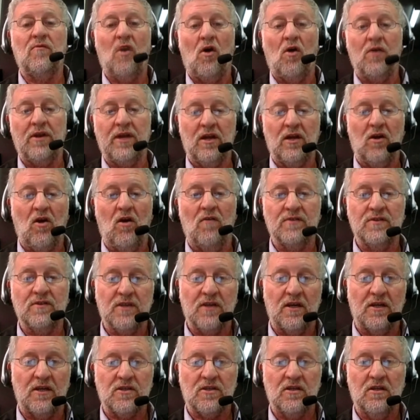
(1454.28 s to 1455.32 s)
holding a
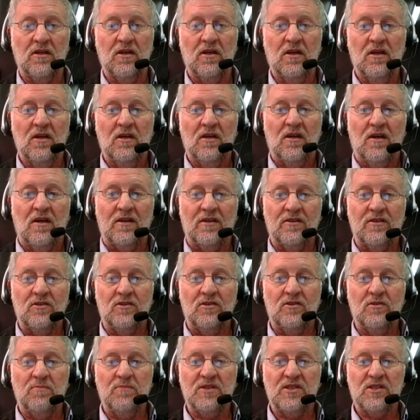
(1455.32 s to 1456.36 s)
conversation, and
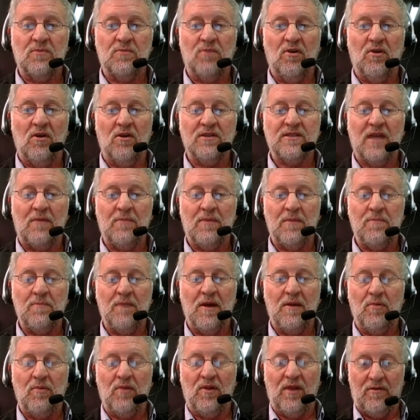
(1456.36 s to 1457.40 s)
you'd be surprised how many
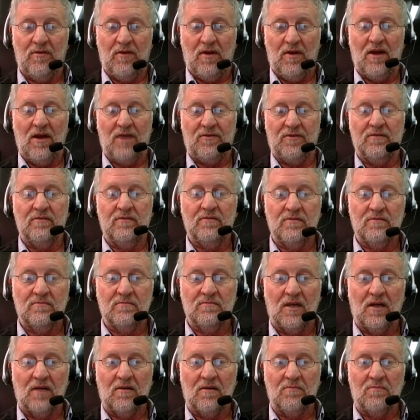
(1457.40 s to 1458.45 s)
people there aren't
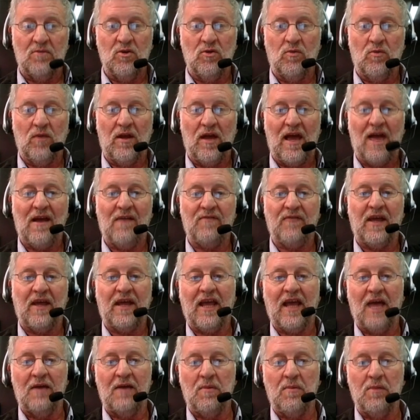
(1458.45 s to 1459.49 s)
who have
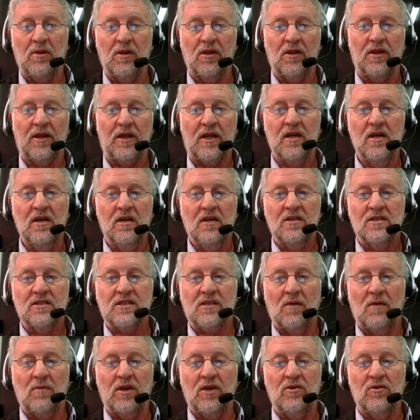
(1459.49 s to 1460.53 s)
that capability.
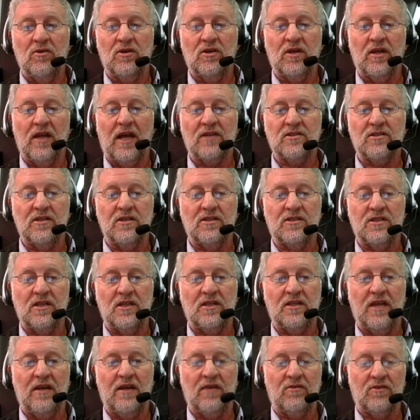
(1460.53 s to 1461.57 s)
Someone who can actually
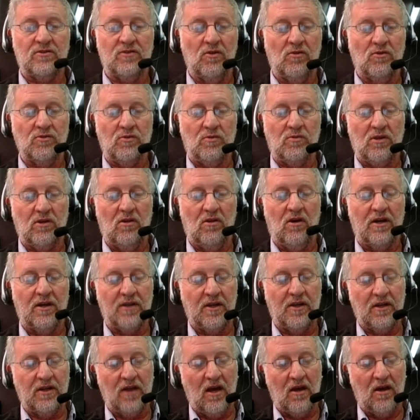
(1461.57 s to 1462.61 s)
sit there and talk to a client
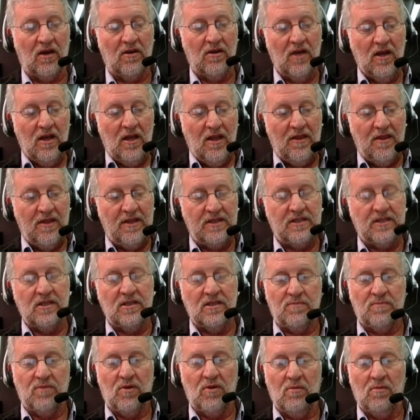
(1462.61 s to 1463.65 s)
and go, "This is
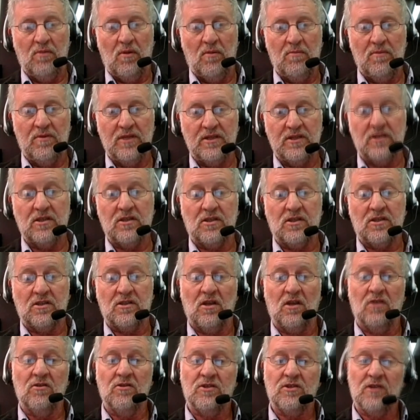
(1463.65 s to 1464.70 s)
the problem, this is the
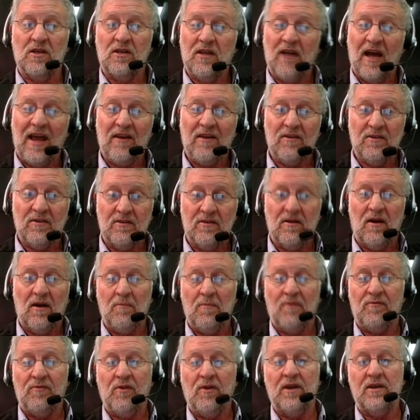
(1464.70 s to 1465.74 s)
solution, and I'm
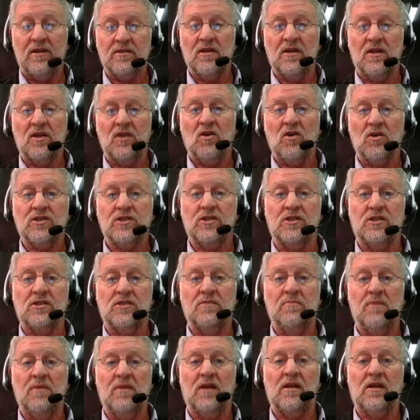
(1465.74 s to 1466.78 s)
afraid it's going to cost you
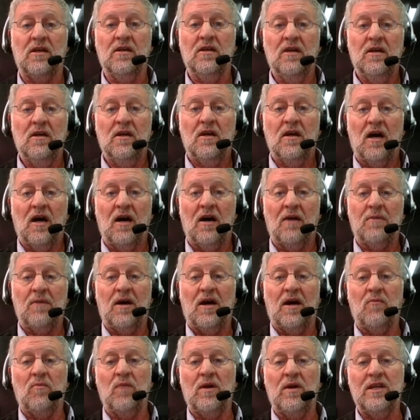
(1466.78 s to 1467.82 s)
some money." And
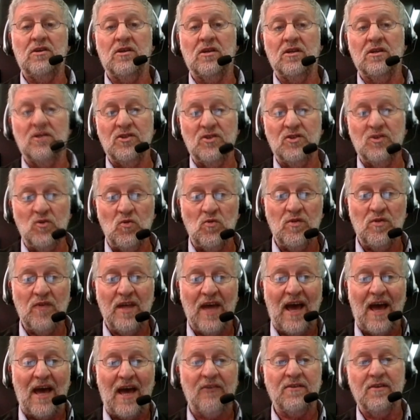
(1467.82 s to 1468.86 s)
when you can do
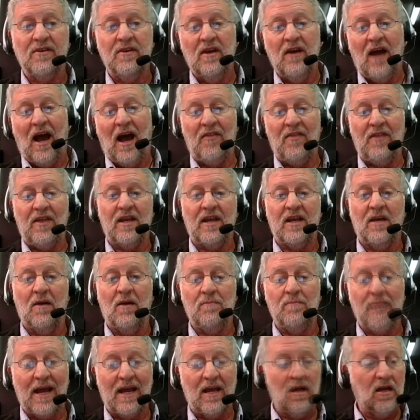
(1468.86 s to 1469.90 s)
that, and then
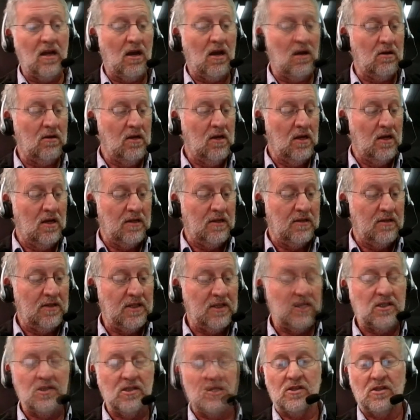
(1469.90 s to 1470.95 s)
come back and go,
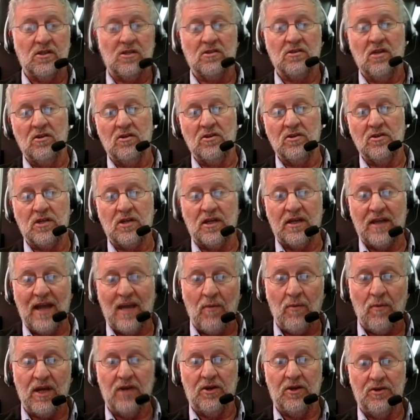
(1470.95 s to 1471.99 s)
"This is the solution.
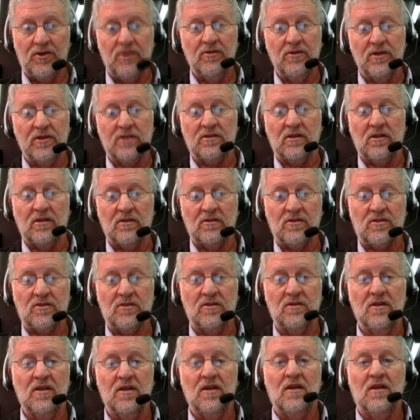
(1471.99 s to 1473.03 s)
Now we're going to do the
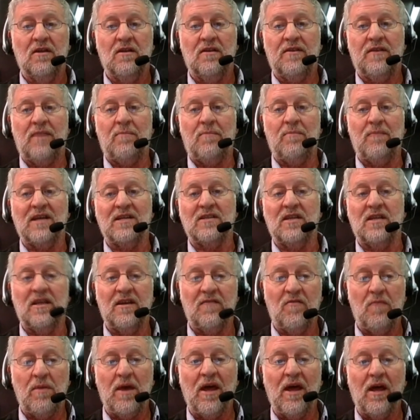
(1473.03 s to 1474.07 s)
solution," that makes it
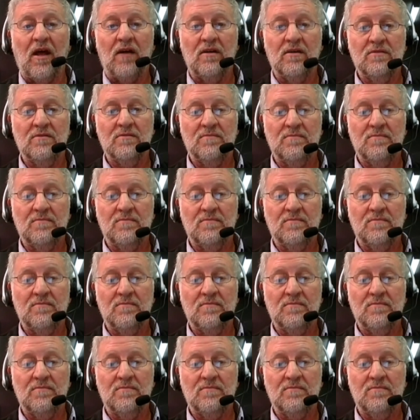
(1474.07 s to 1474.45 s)
even better.